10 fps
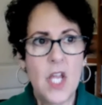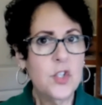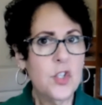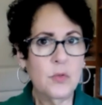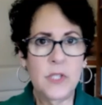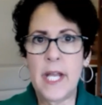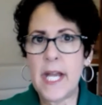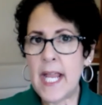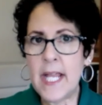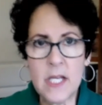Don't let
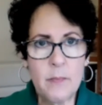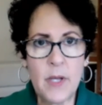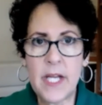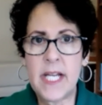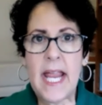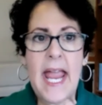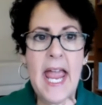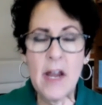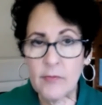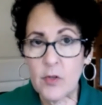anybody
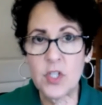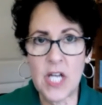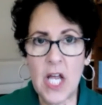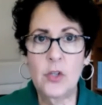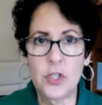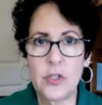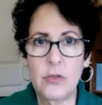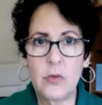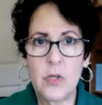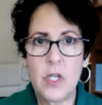ever tell
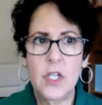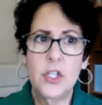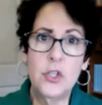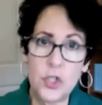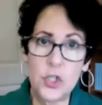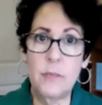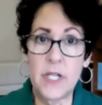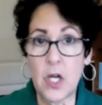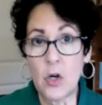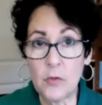you you should
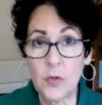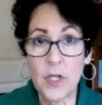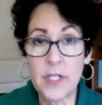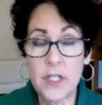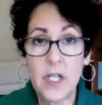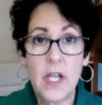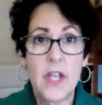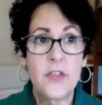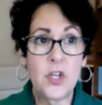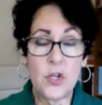be over it.
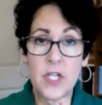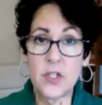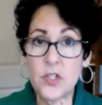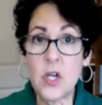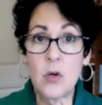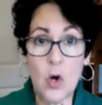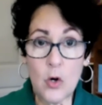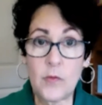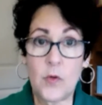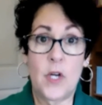There is no
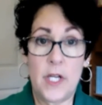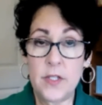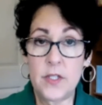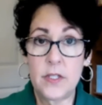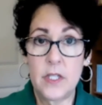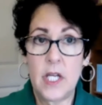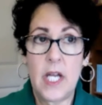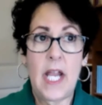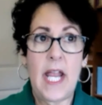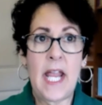over it.
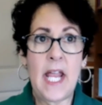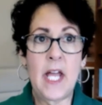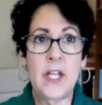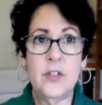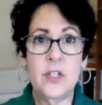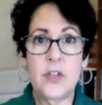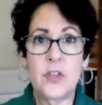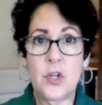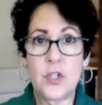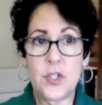And
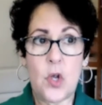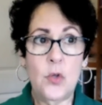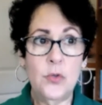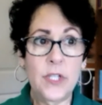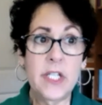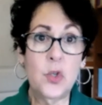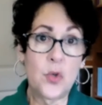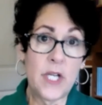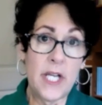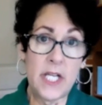there's only
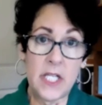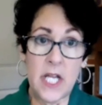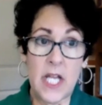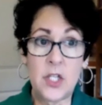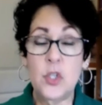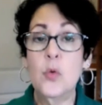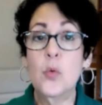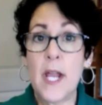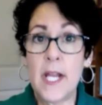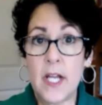creating a new
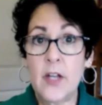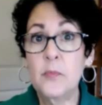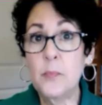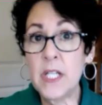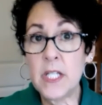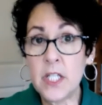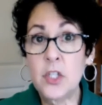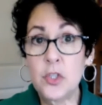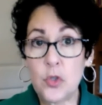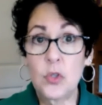way of being
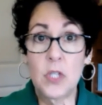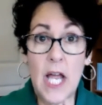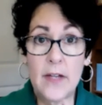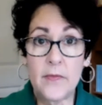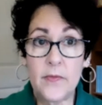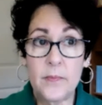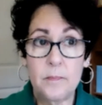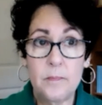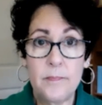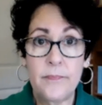in your life.
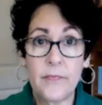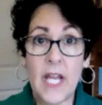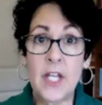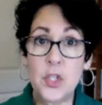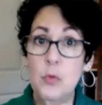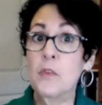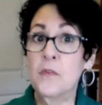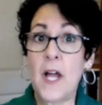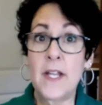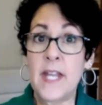And you will
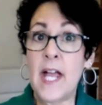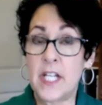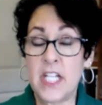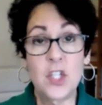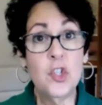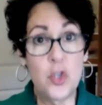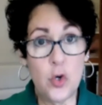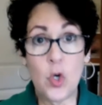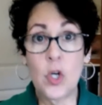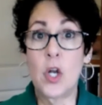find that in
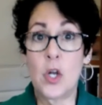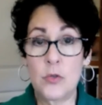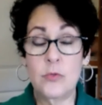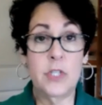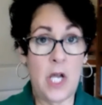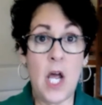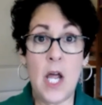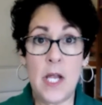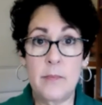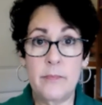your own time.